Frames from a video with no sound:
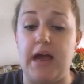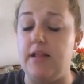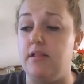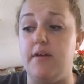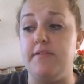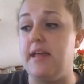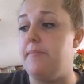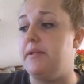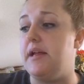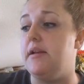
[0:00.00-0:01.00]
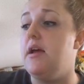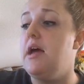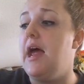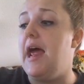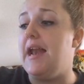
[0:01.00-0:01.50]
I loved that blend,
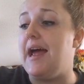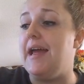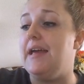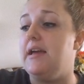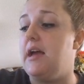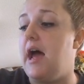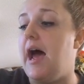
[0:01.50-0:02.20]
and I